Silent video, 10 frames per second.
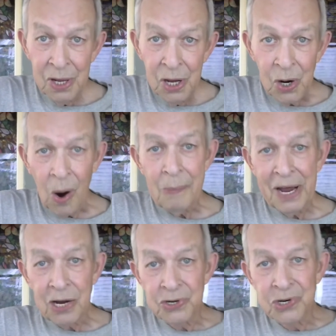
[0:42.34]
Car
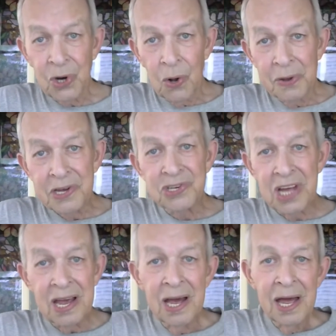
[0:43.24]
makers call this
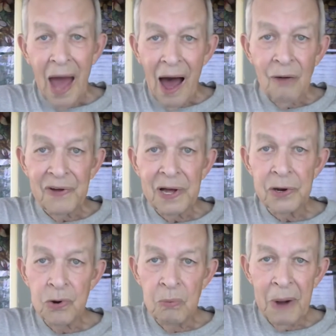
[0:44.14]
the
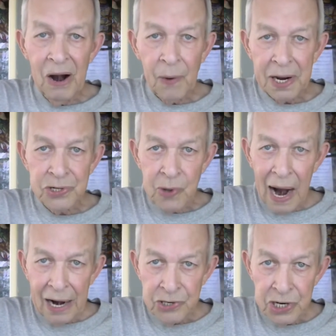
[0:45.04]
alphanumeric
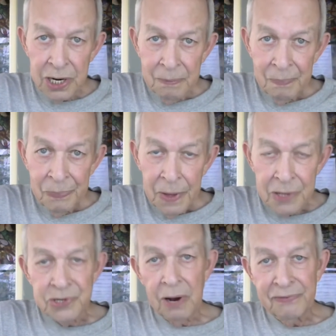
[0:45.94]
strategy.
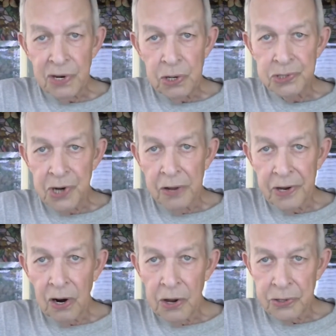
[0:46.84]
It's often used on
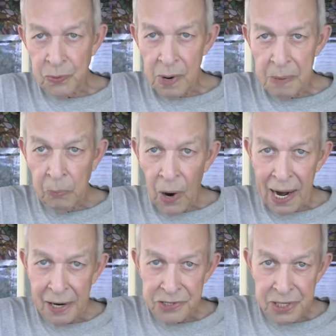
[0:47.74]
their luxury
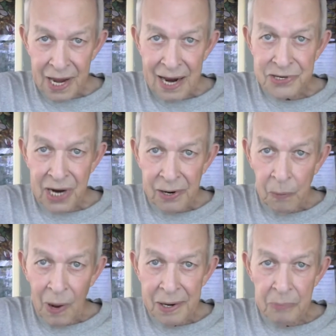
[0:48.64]
brands, and that's how you
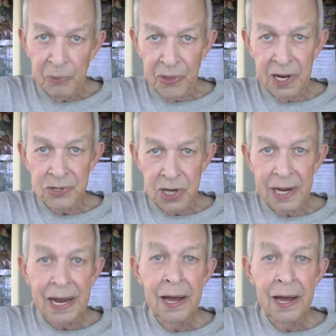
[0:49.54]
wind up with things like